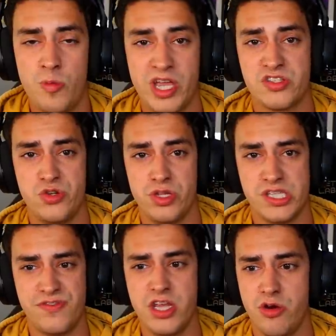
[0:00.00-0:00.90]
Hope you guys enjoyed
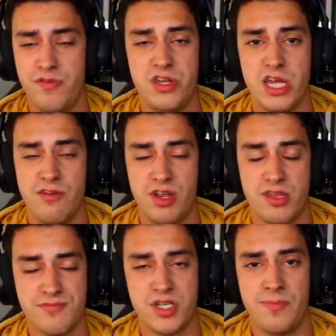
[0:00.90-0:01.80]
this video. If you did, give it a
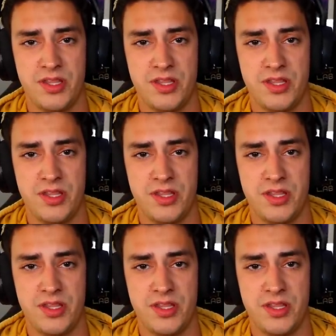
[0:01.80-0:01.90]
thumbs up,